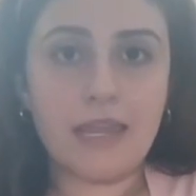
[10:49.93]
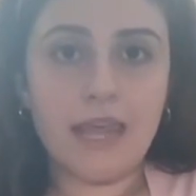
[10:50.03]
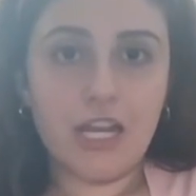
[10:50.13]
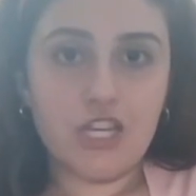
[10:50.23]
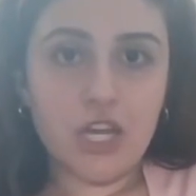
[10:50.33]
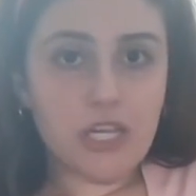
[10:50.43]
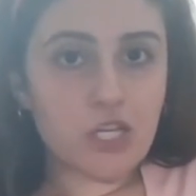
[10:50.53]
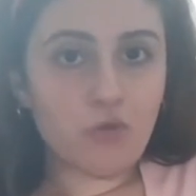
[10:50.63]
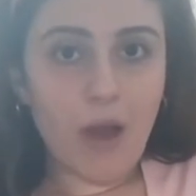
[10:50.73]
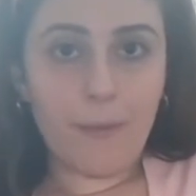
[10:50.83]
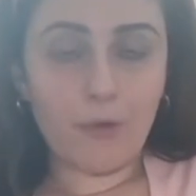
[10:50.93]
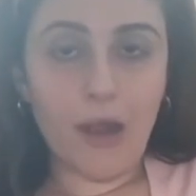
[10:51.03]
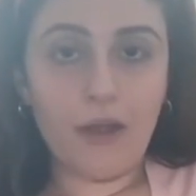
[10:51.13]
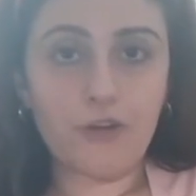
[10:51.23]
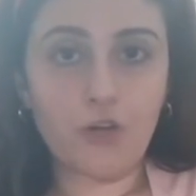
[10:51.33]
that just wrap
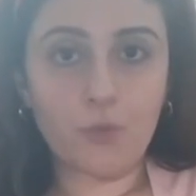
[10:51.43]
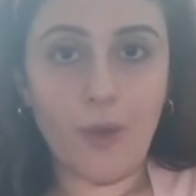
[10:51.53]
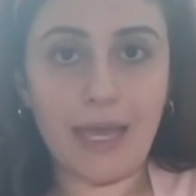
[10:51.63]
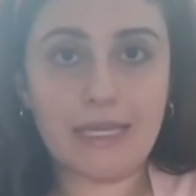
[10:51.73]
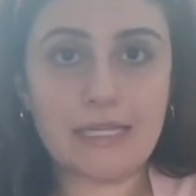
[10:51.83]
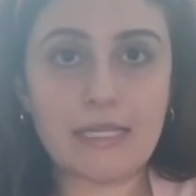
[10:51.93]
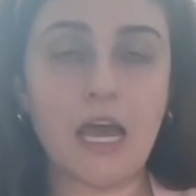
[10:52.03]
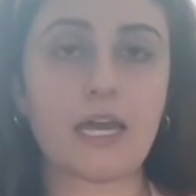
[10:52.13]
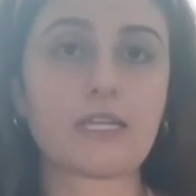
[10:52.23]
around your waist,